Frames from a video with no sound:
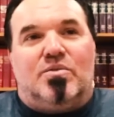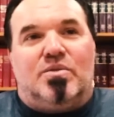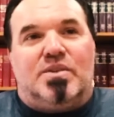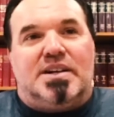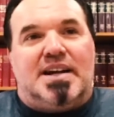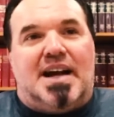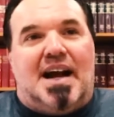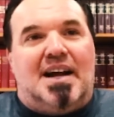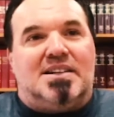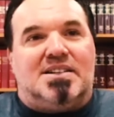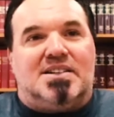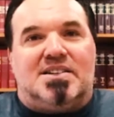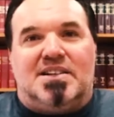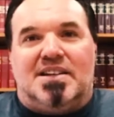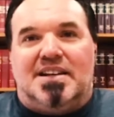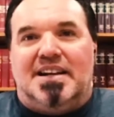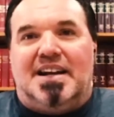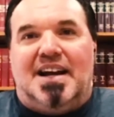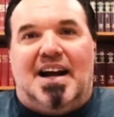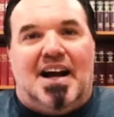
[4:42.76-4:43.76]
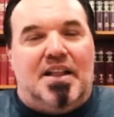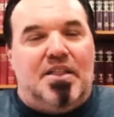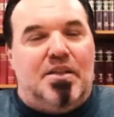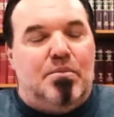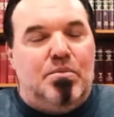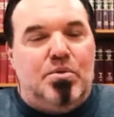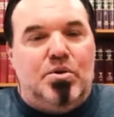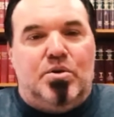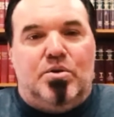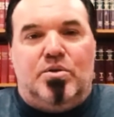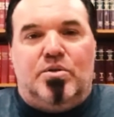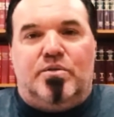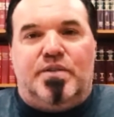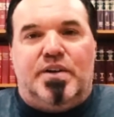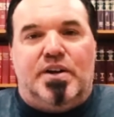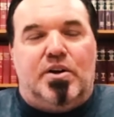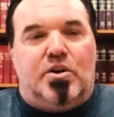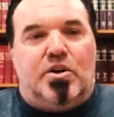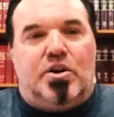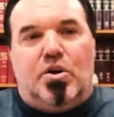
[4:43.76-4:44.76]
constantly on the move.
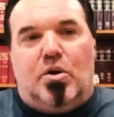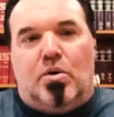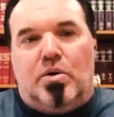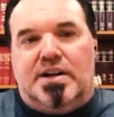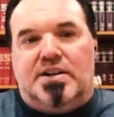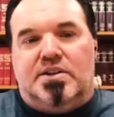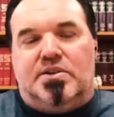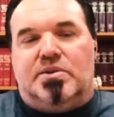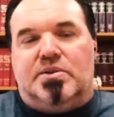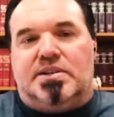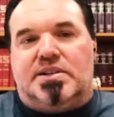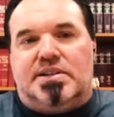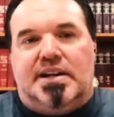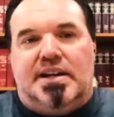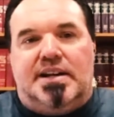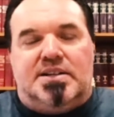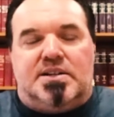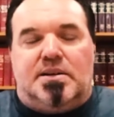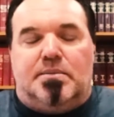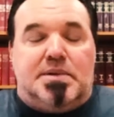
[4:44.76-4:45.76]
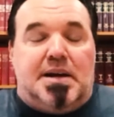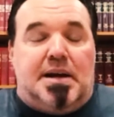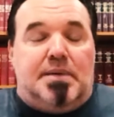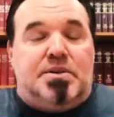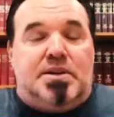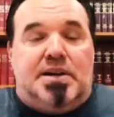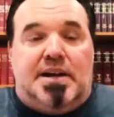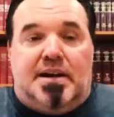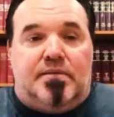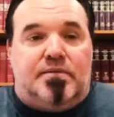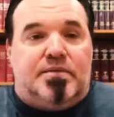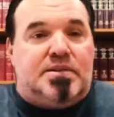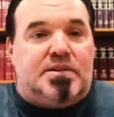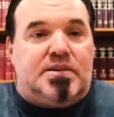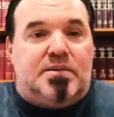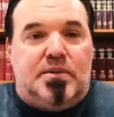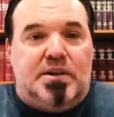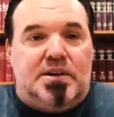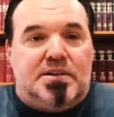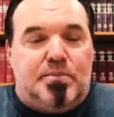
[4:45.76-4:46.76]
You're going into a city. Sometimes you have
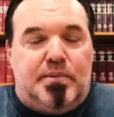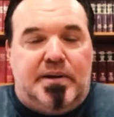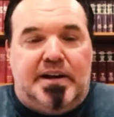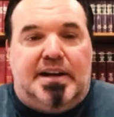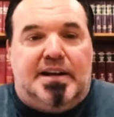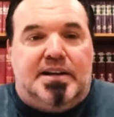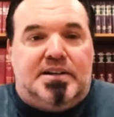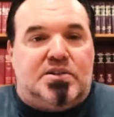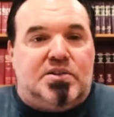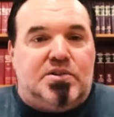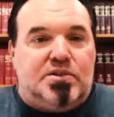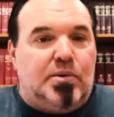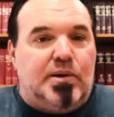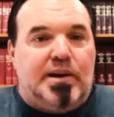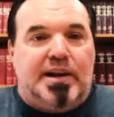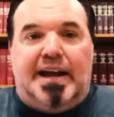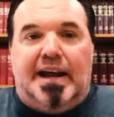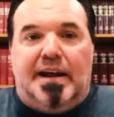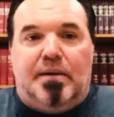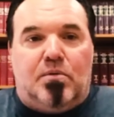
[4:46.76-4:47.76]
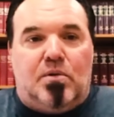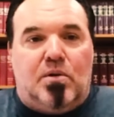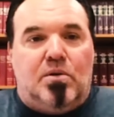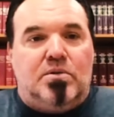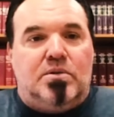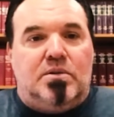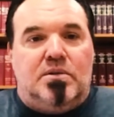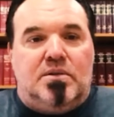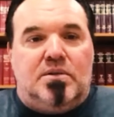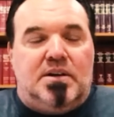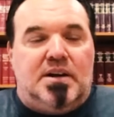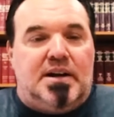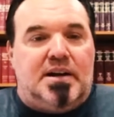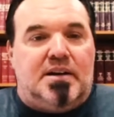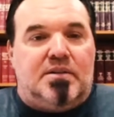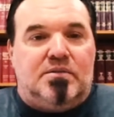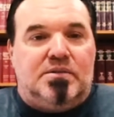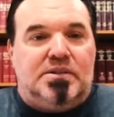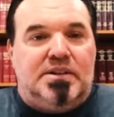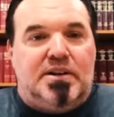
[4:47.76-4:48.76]
as many as 20 game road
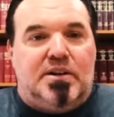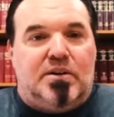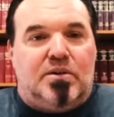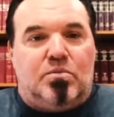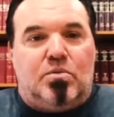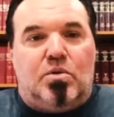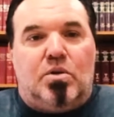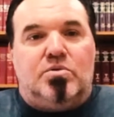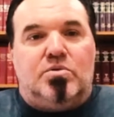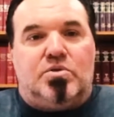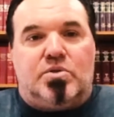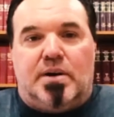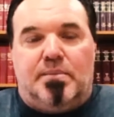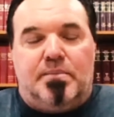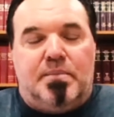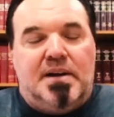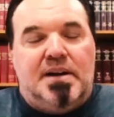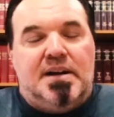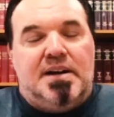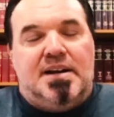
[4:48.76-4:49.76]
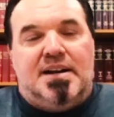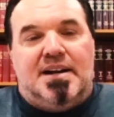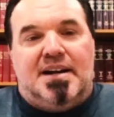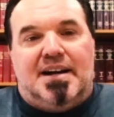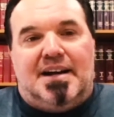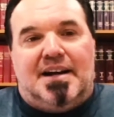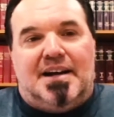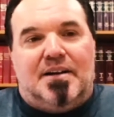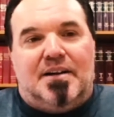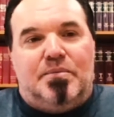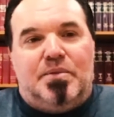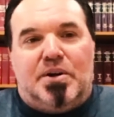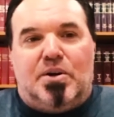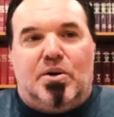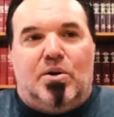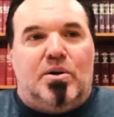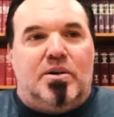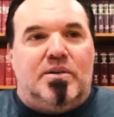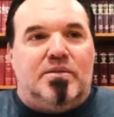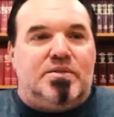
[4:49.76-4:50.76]
trip. You're
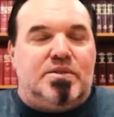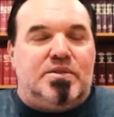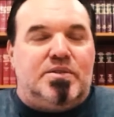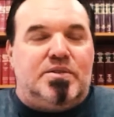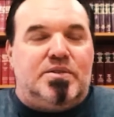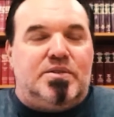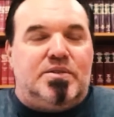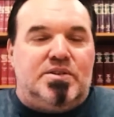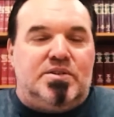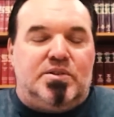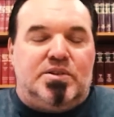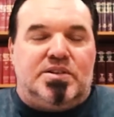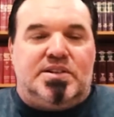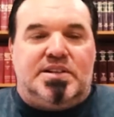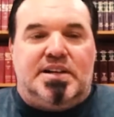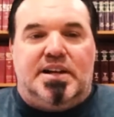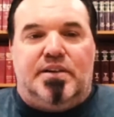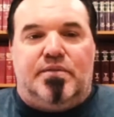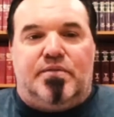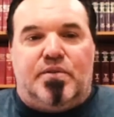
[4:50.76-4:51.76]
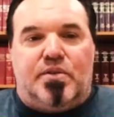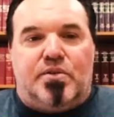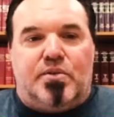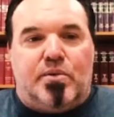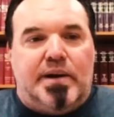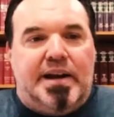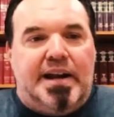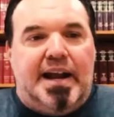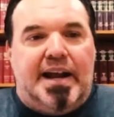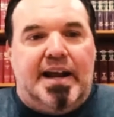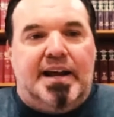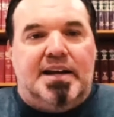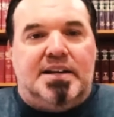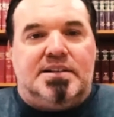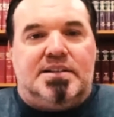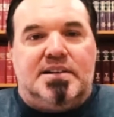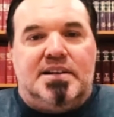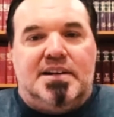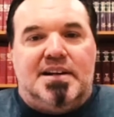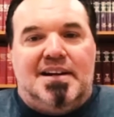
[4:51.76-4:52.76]
going to a city for 3
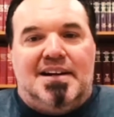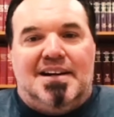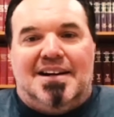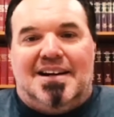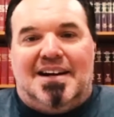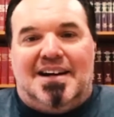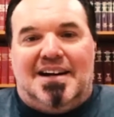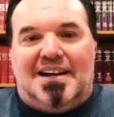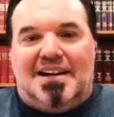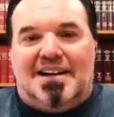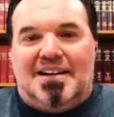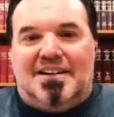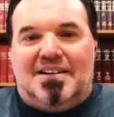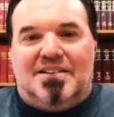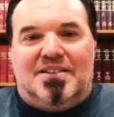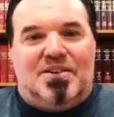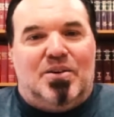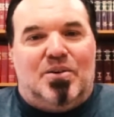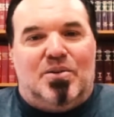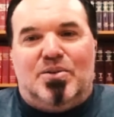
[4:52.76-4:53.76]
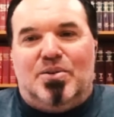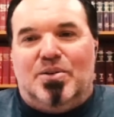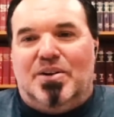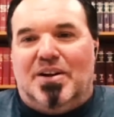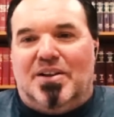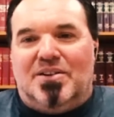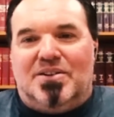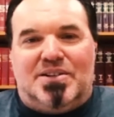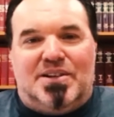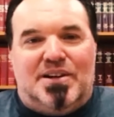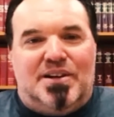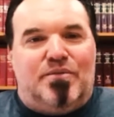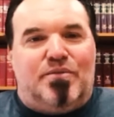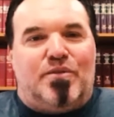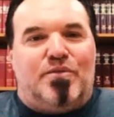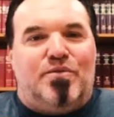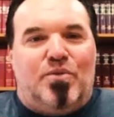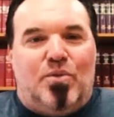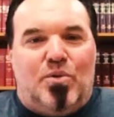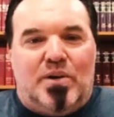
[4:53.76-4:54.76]
days, going to another city for
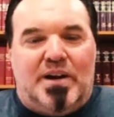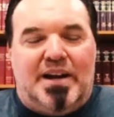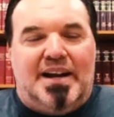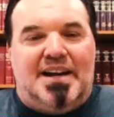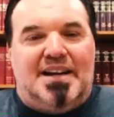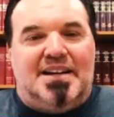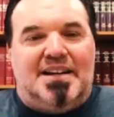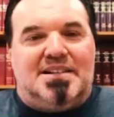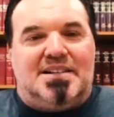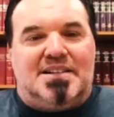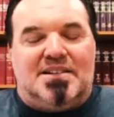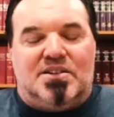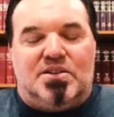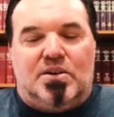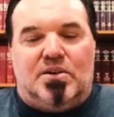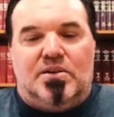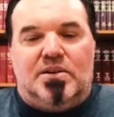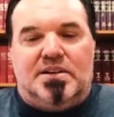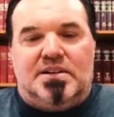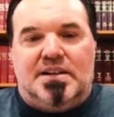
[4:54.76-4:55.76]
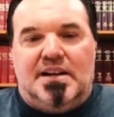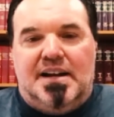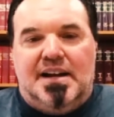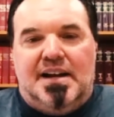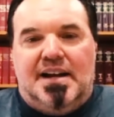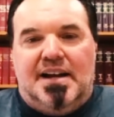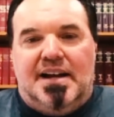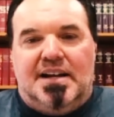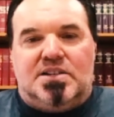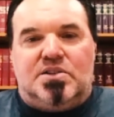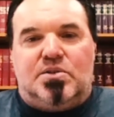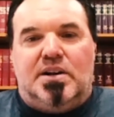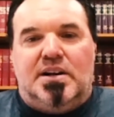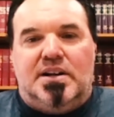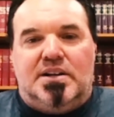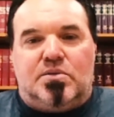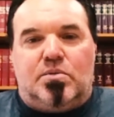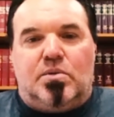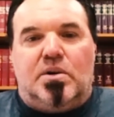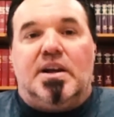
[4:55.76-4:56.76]
4 days. So
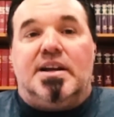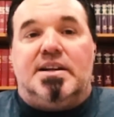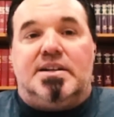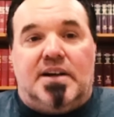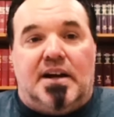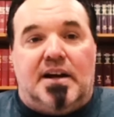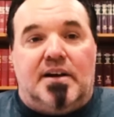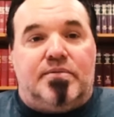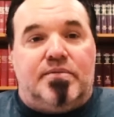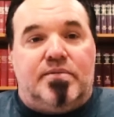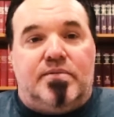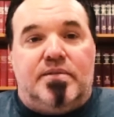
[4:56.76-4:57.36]
it's really tough.